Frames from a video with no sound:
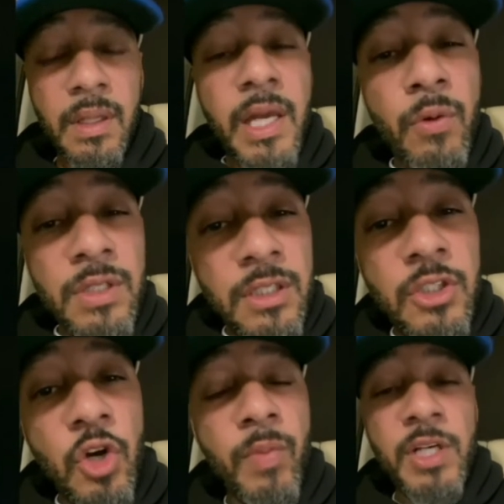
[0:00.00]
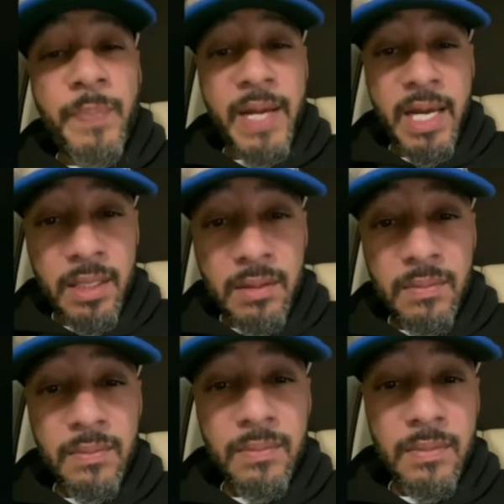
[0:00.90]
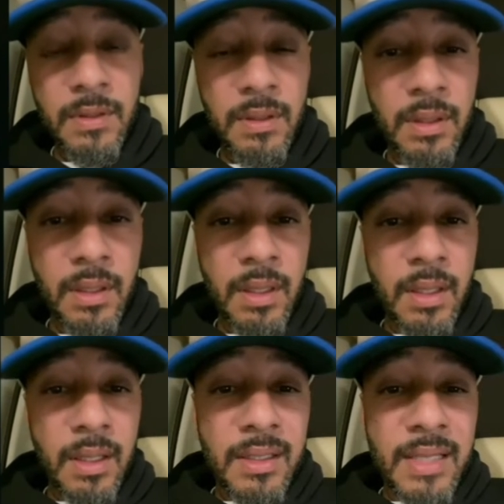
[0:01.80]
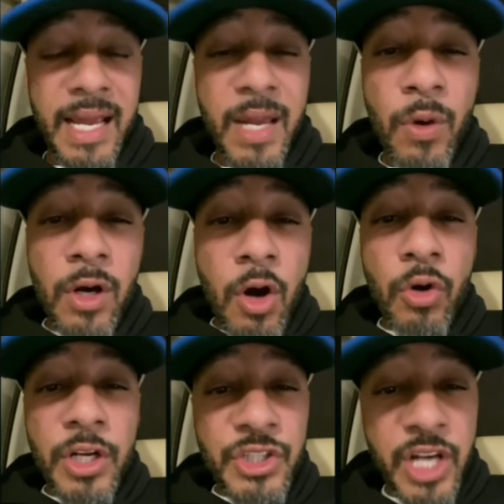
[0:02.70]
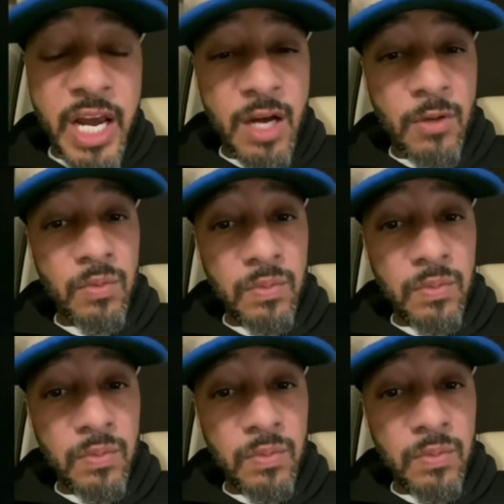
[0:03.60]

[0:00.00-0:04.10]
He was in so much pain that he would go to jail